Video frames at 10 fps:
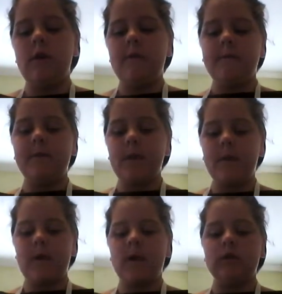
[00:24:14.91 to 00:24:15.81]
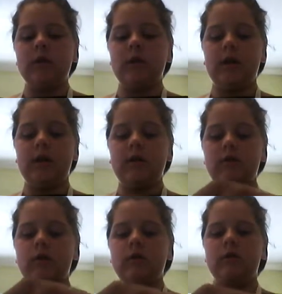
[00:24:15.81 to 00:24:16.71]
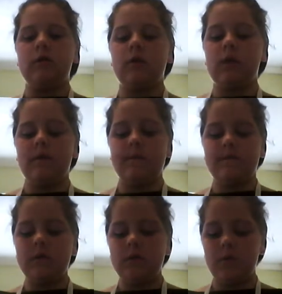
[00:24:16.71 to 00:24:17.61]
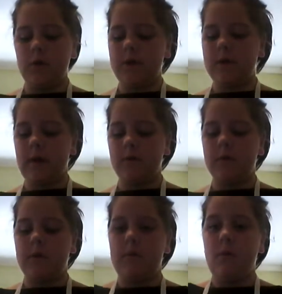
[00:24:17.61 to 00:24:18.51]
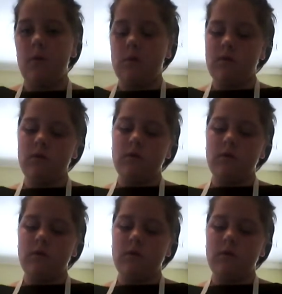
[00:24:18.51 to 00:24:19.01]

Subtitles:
flip it until it kind of spreads out a bit more,